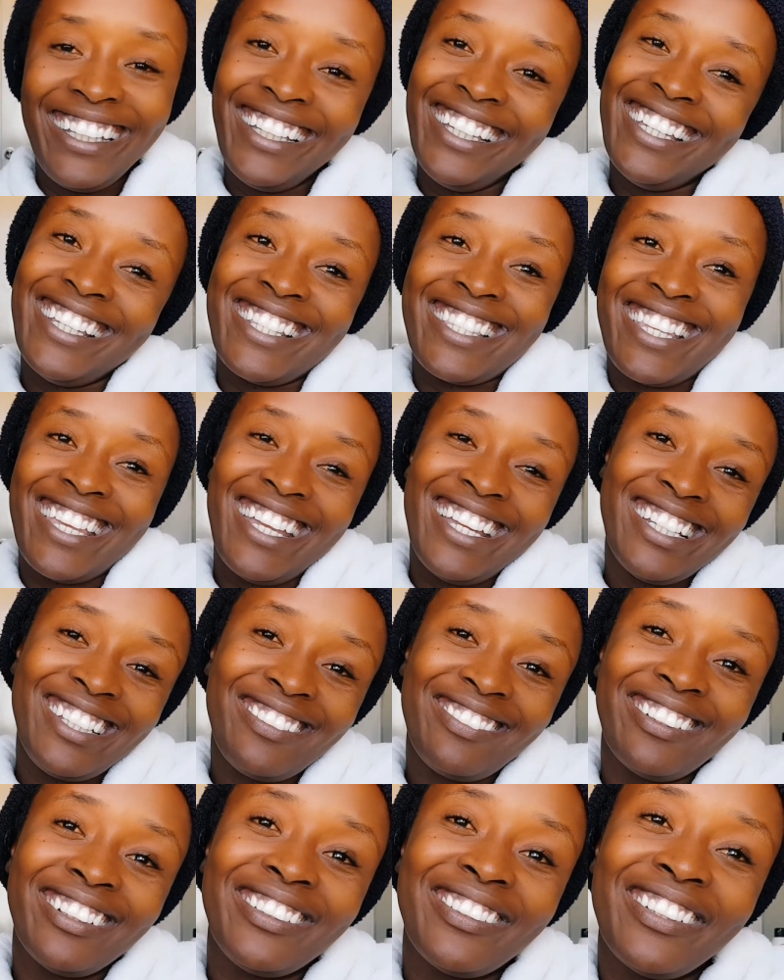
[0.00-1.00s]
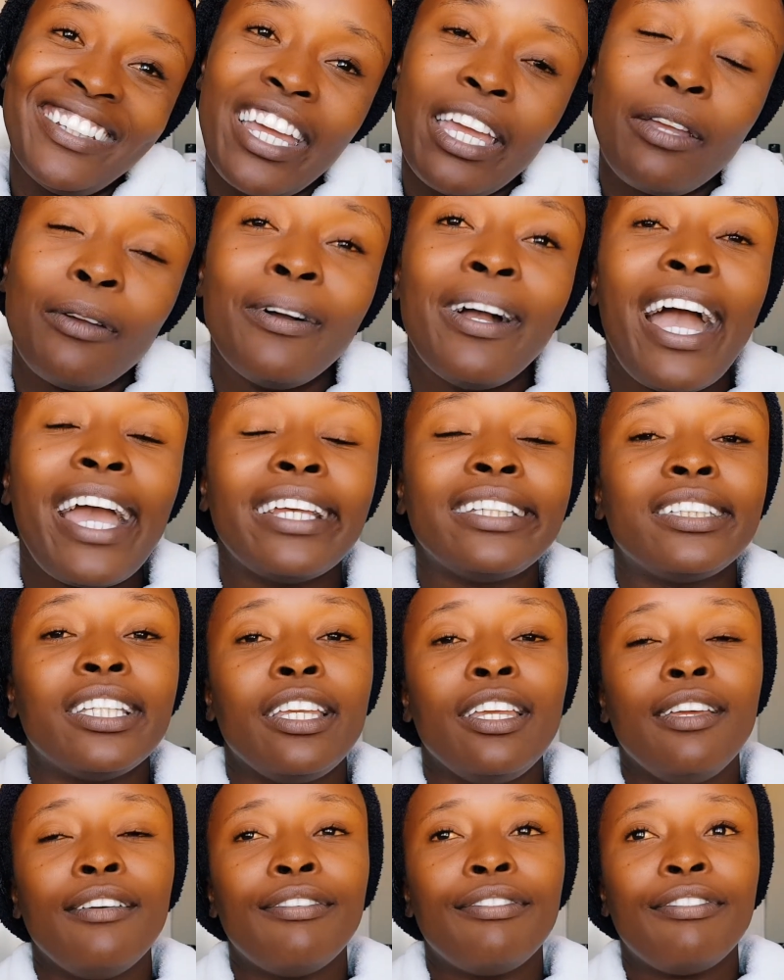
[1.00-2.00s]
Is it for today, you guys?
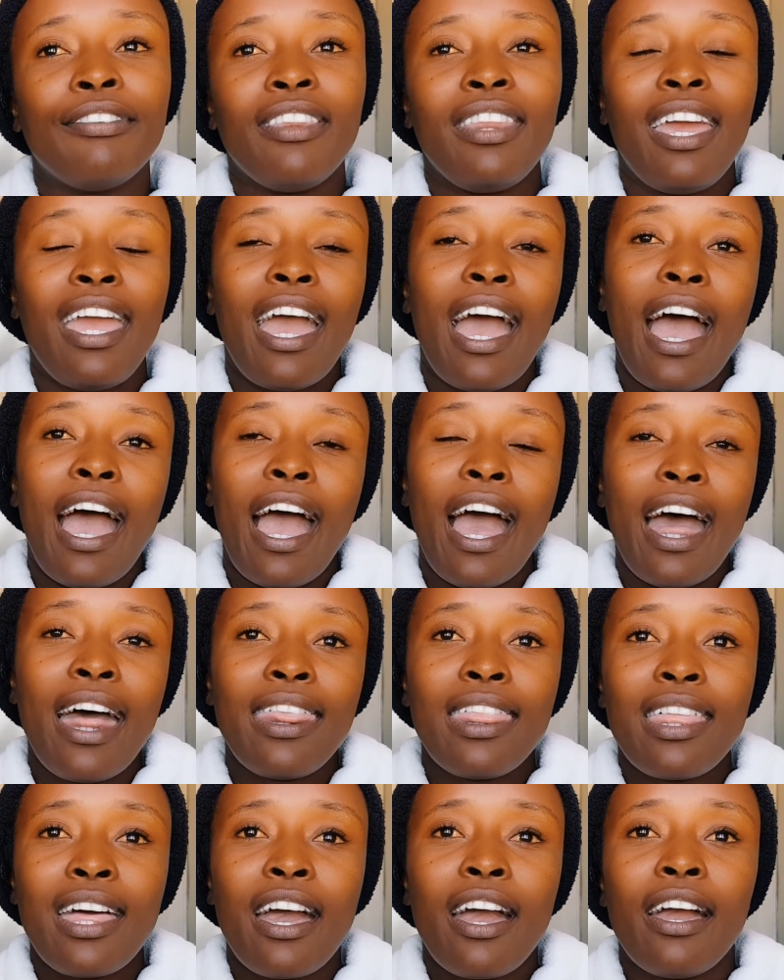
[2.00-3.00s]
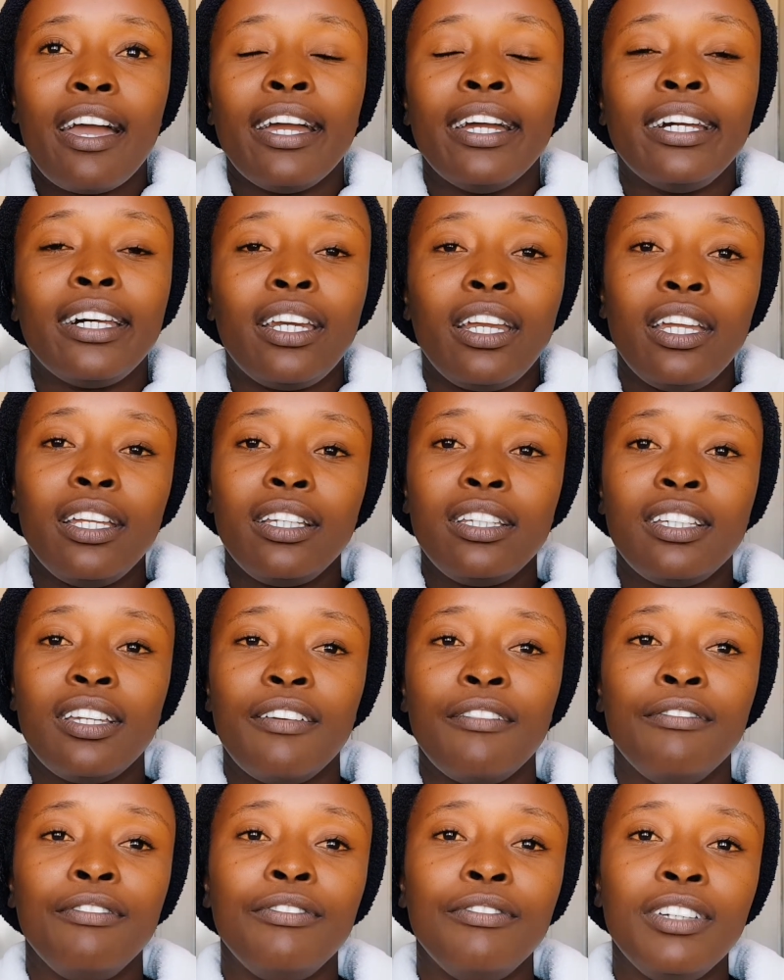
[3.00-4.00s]
If there are other great
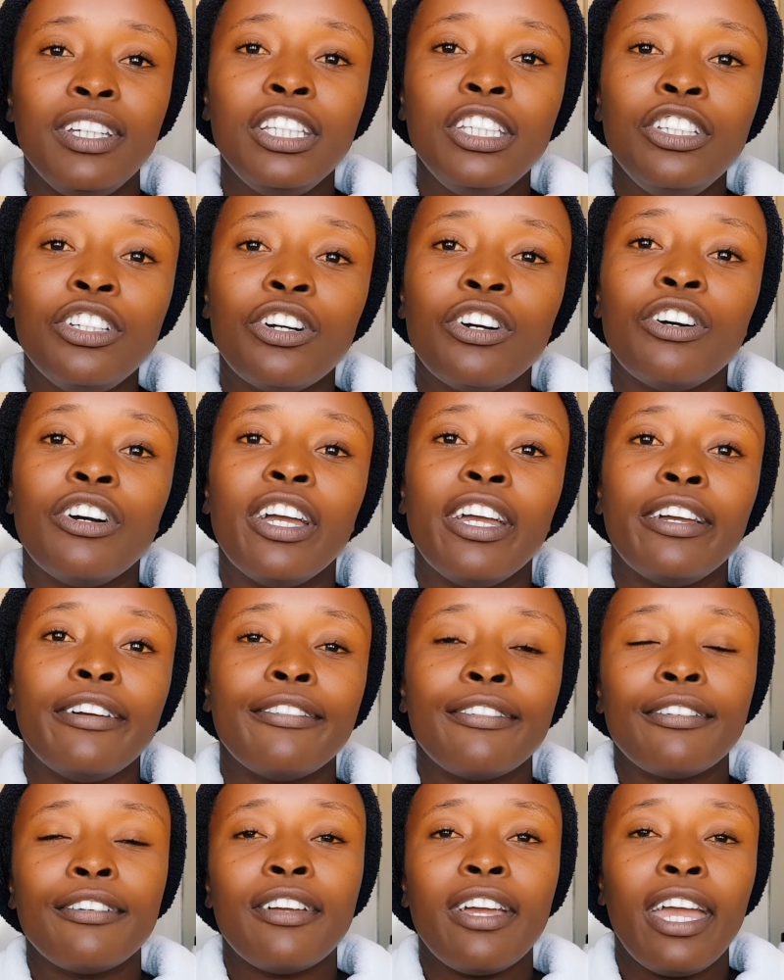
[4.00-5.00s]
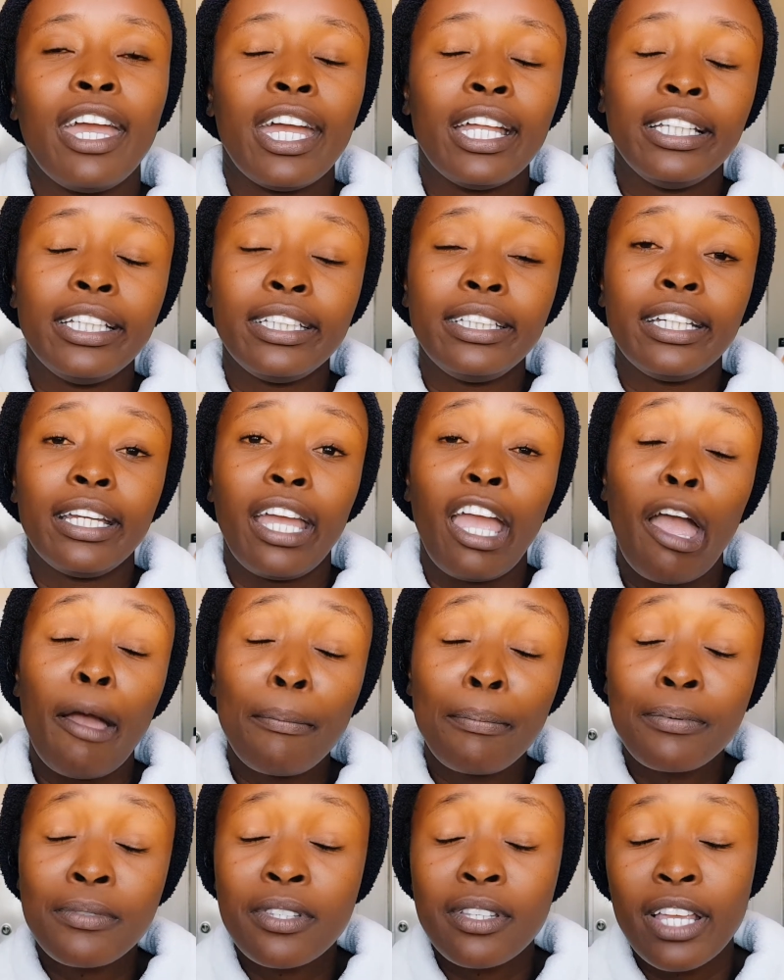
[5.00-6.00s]
video editing
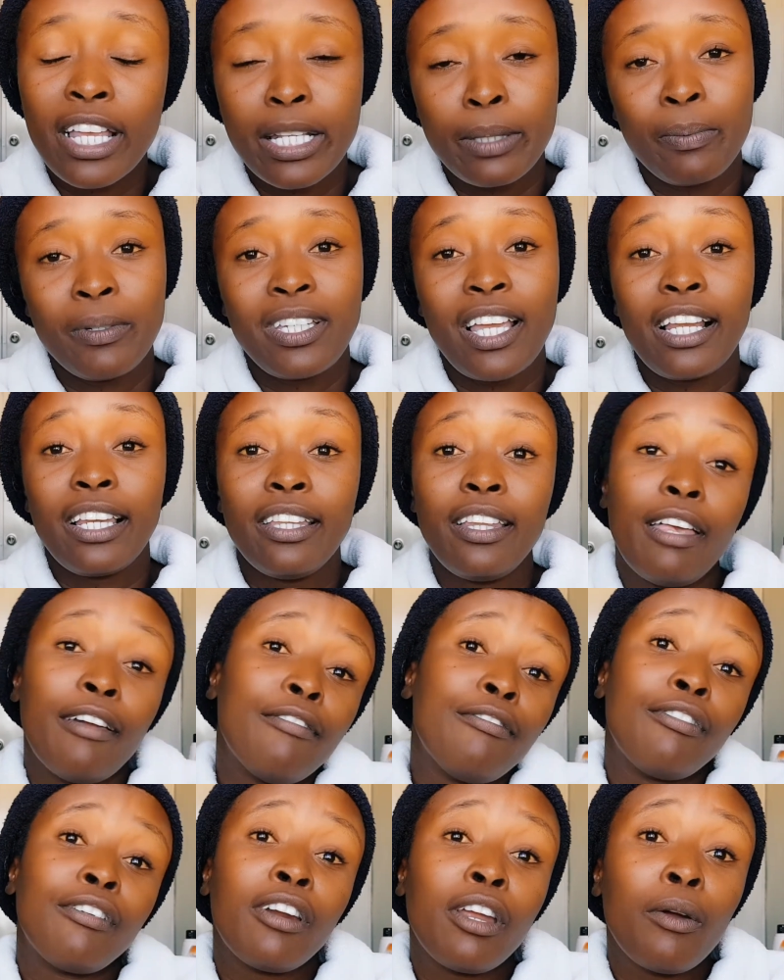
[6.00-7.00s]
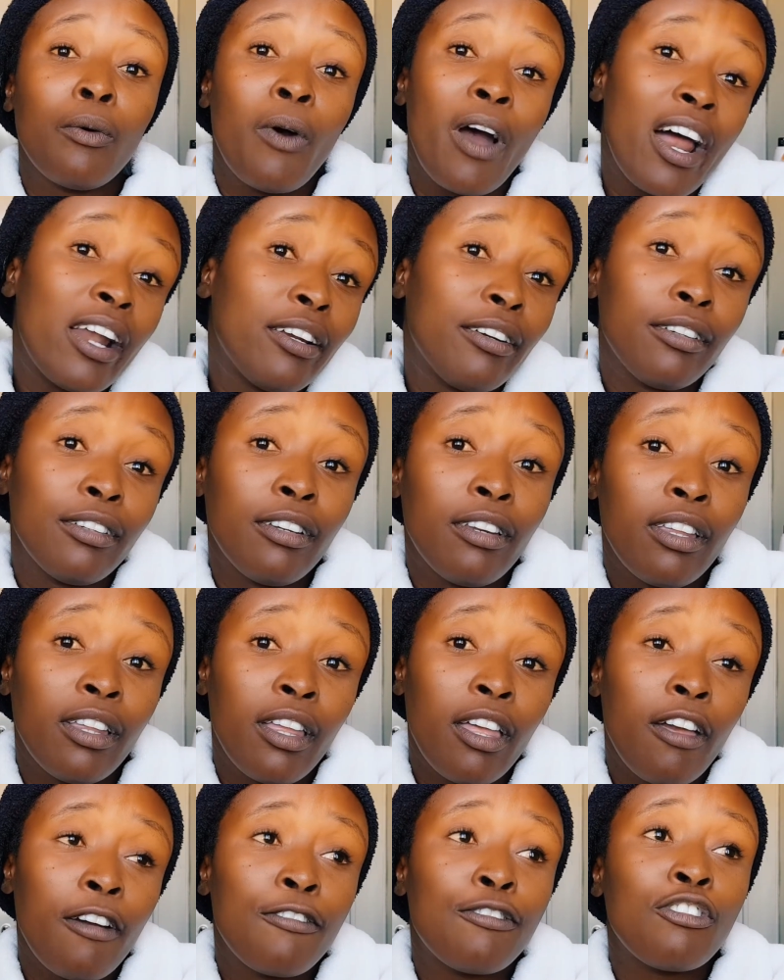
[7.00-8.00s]
apps, especially the free one
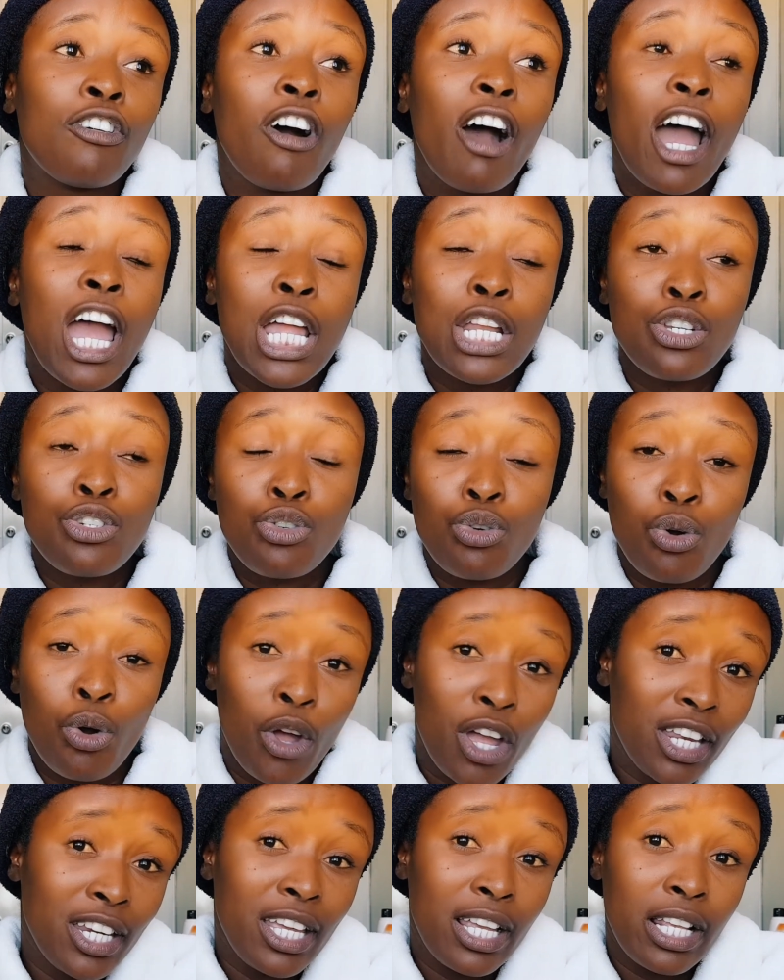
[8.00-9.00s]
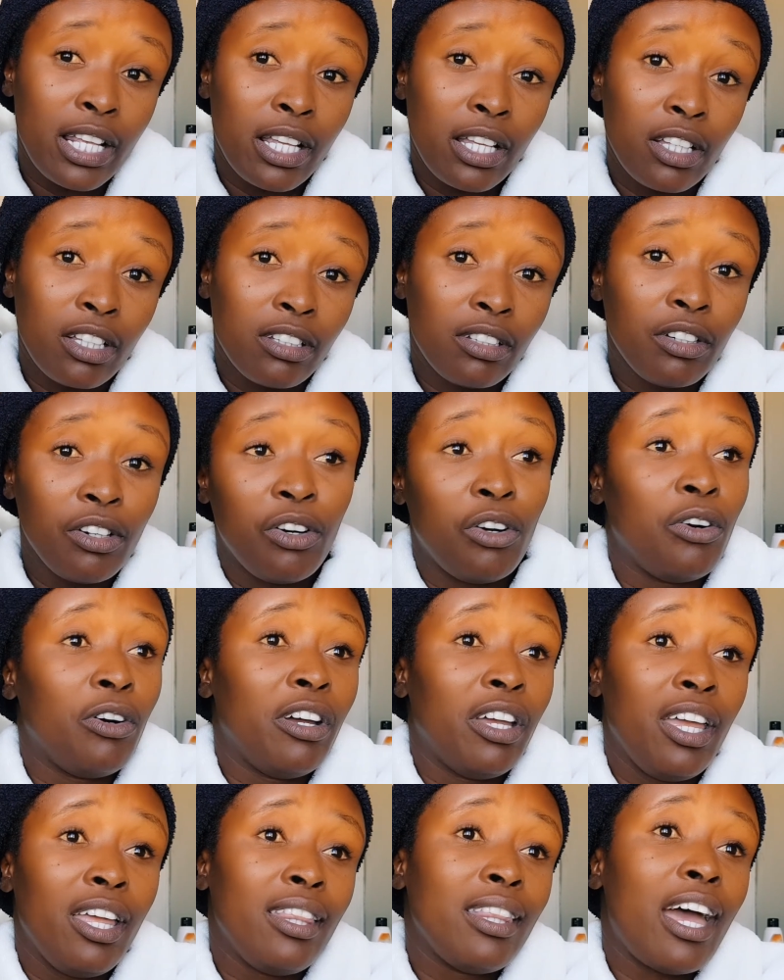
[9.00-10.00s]
for Android
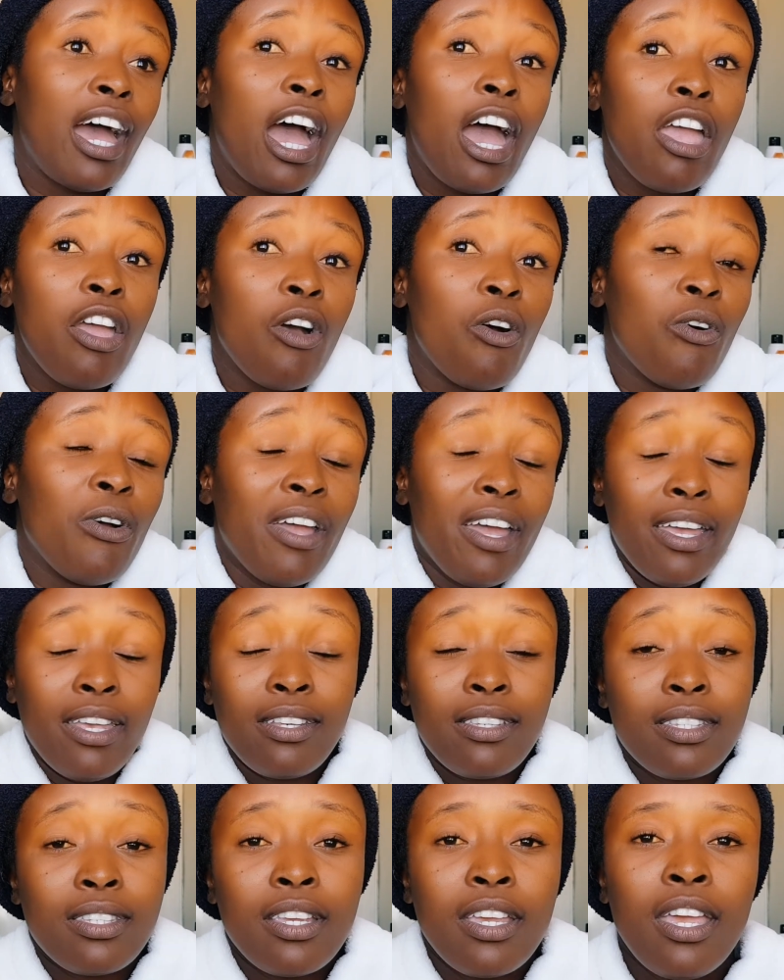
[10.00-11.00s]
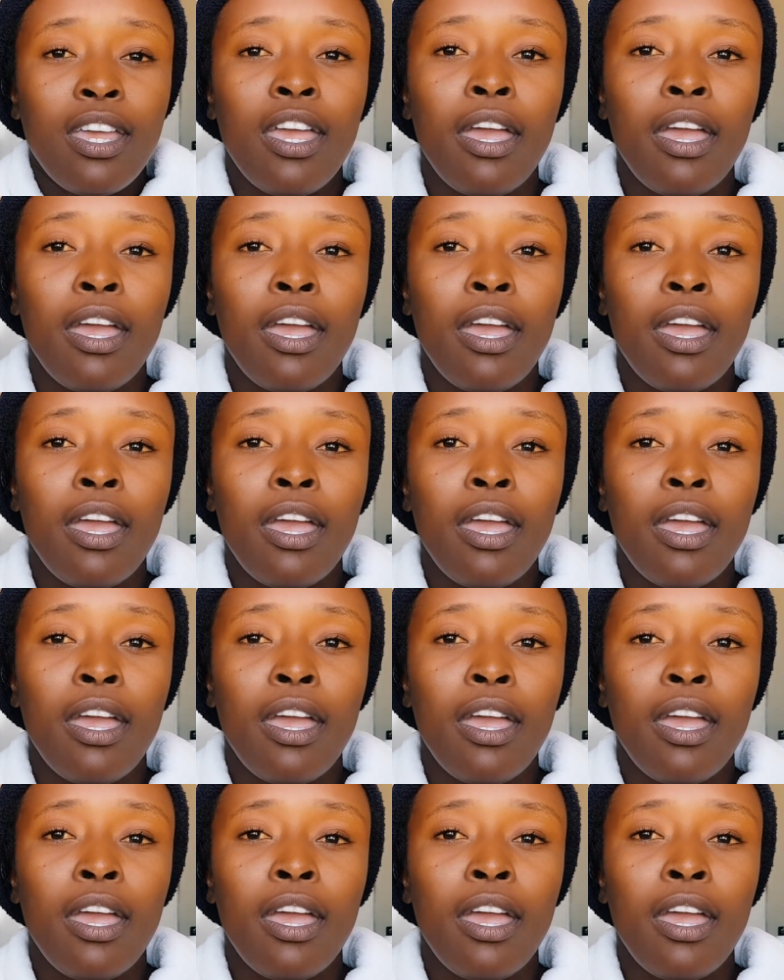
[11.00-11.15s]
or either iOS,